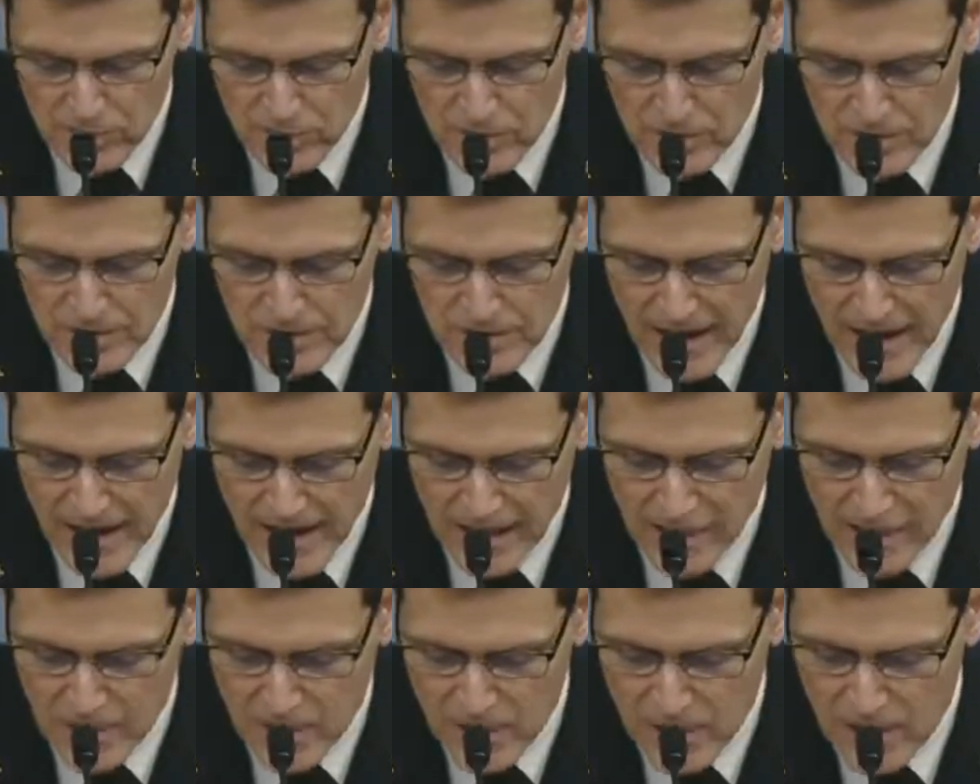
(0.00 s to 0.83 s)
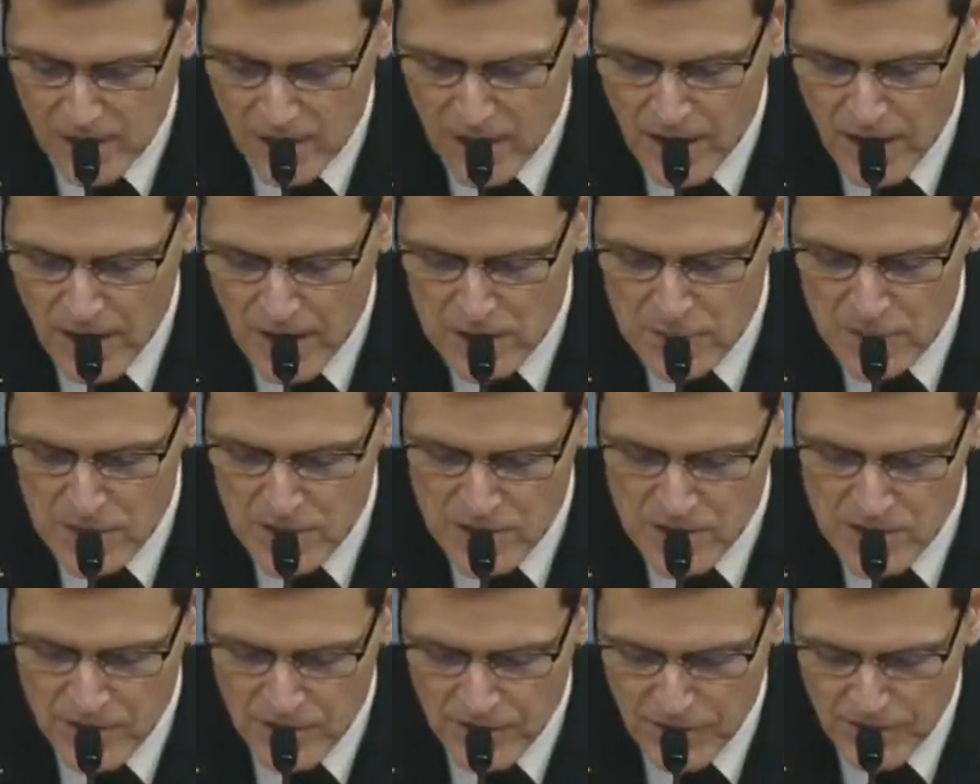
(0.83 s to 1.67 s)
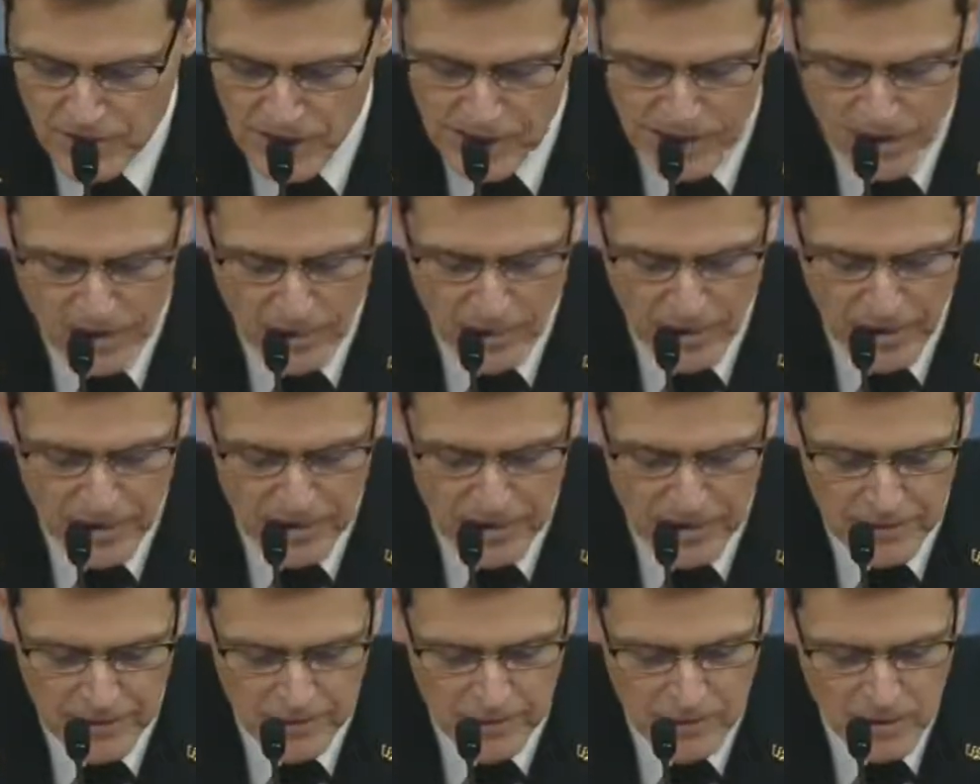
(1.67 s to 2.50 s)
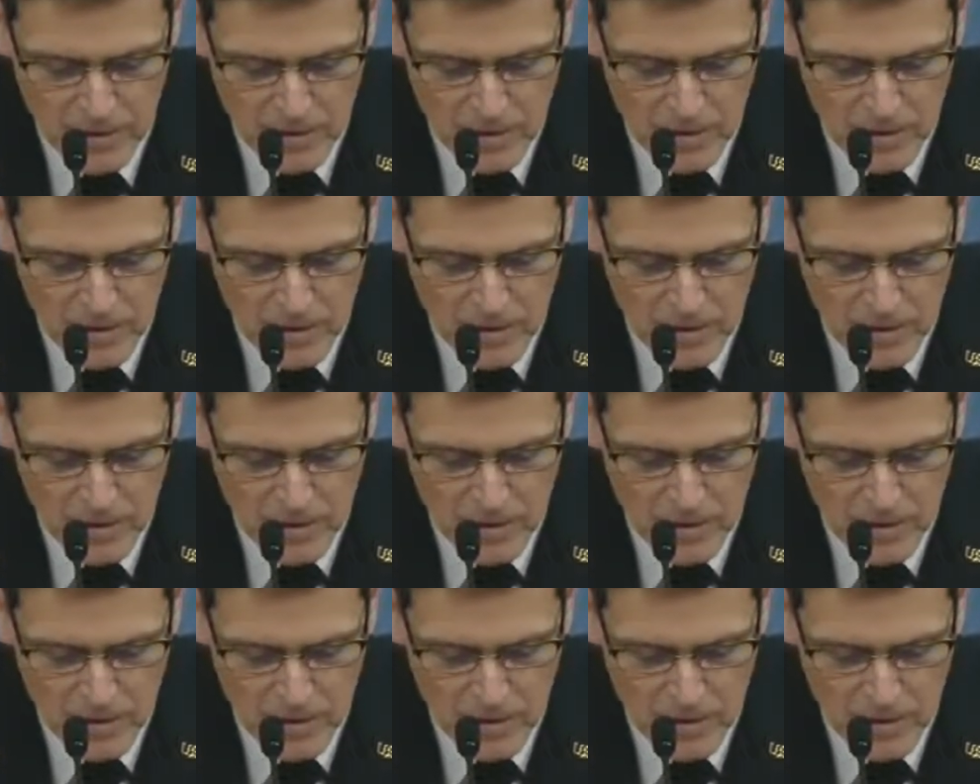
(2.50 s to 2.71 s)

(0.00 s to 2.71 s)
chemical attack, has been severely degraded.